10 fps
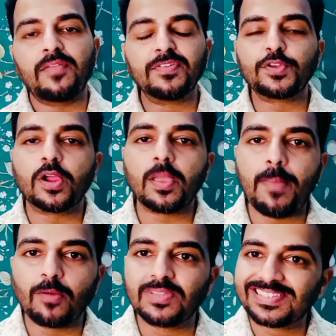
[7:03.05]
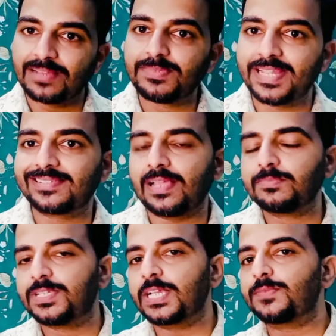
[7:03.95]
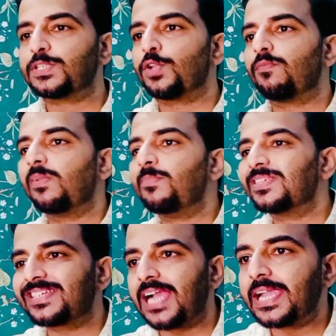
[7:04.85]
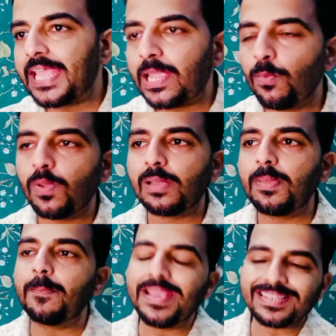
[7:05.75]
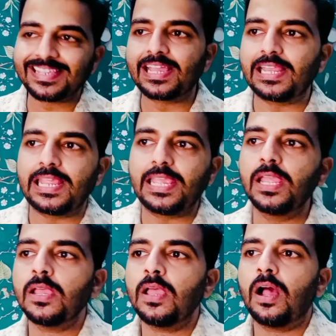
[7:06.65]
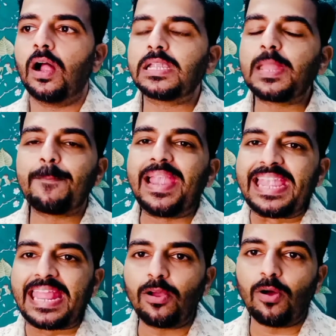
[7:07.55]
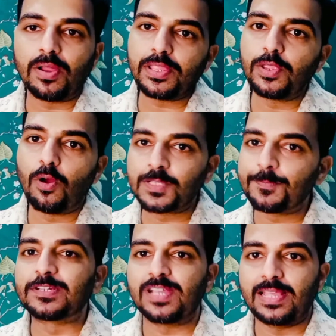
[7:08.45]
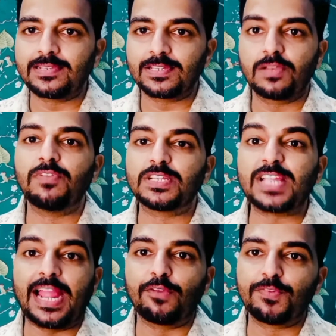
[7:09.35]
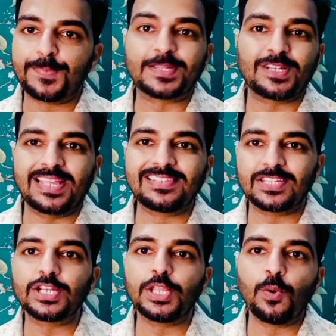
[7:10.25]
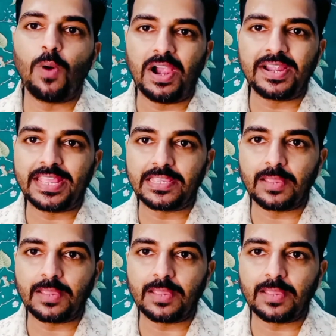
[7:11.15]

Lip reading: If you talk about the subjects which you will be studying will be basically depending on your specialization, which kind of specialization you are taking.